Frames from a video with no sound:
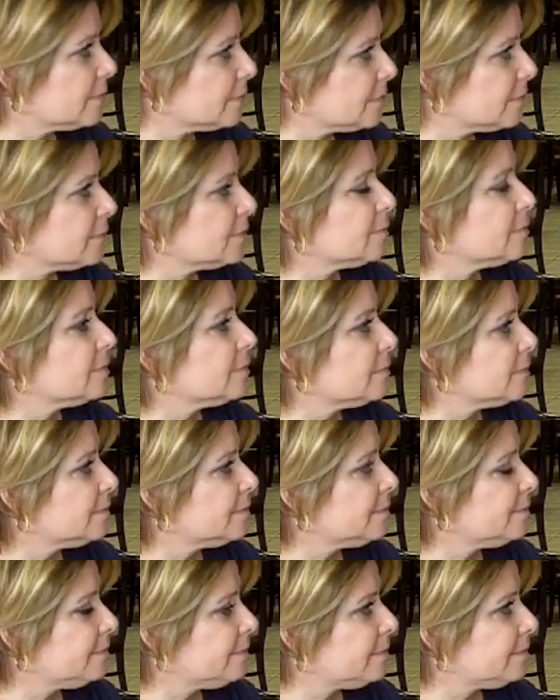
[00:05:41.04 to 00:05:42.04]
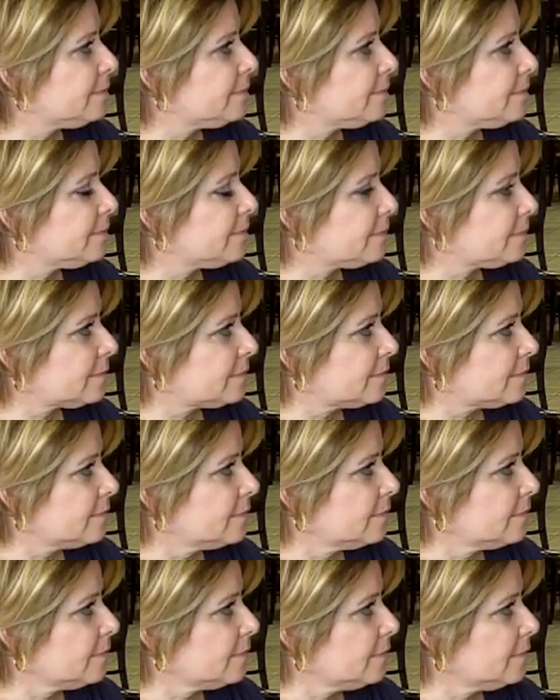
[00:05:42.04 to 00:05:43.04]

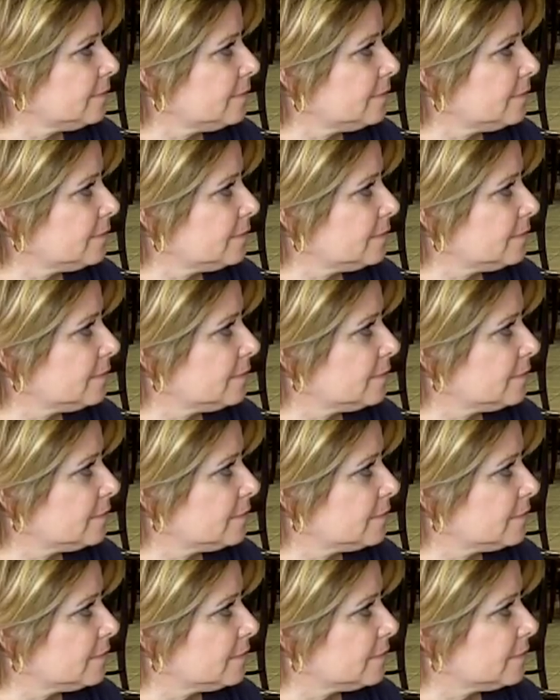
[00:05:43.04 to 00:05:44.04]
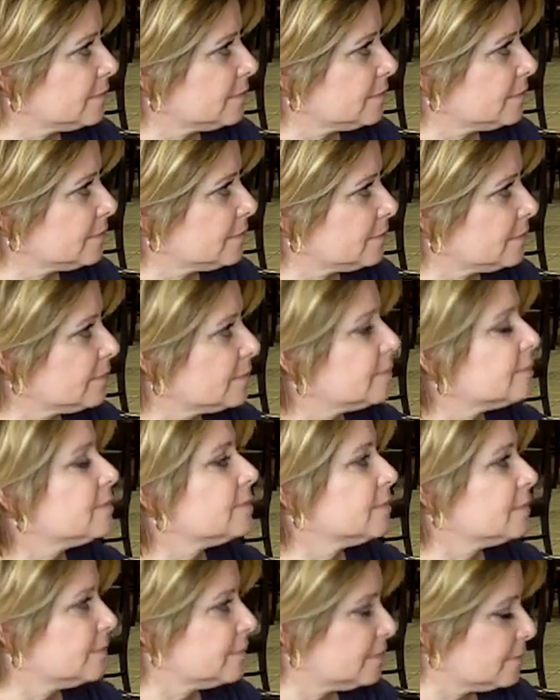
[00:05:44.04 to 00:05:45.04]

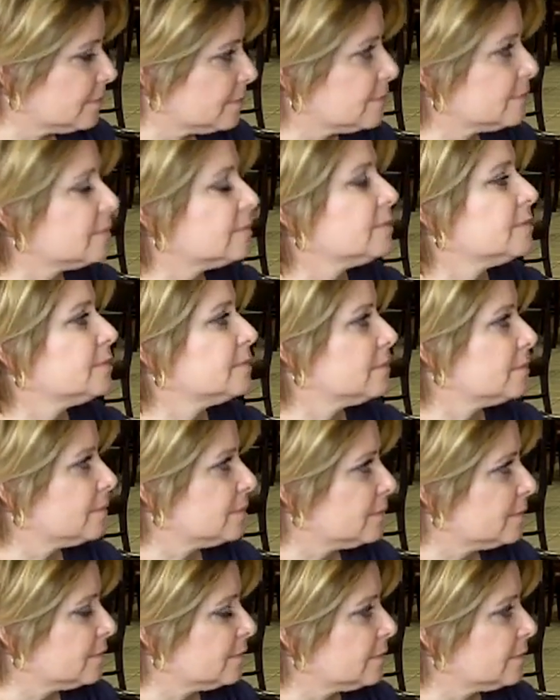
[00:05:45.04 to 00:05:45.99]
This person isn't speaking.